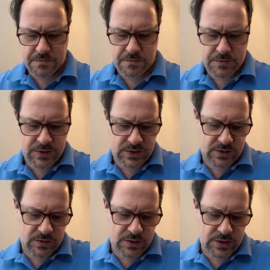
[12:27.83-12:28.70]
Let's
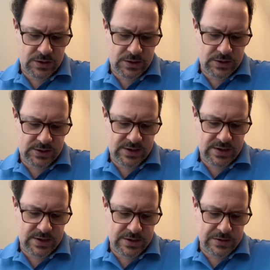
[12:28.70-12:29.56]
try this
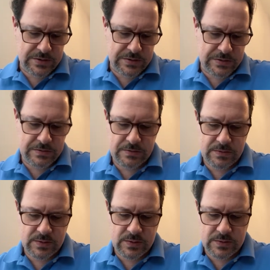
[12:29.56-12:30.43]
side.
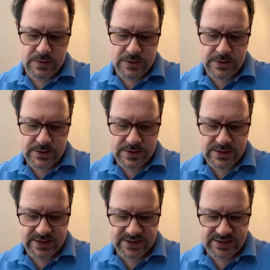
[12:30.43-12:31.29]
Oh,
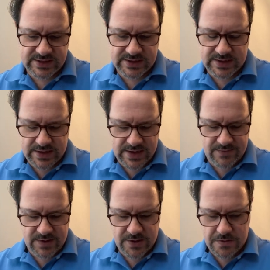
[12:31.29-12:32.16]
there
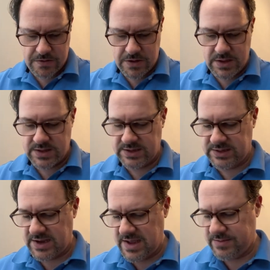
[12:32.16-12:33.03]
we go. These
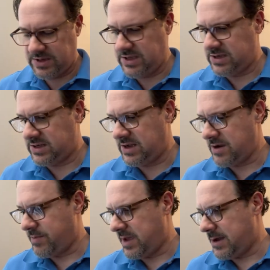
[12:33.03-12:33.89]
tabs get
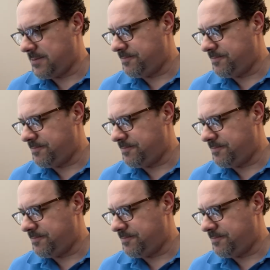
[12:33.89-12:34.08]
stuck, man.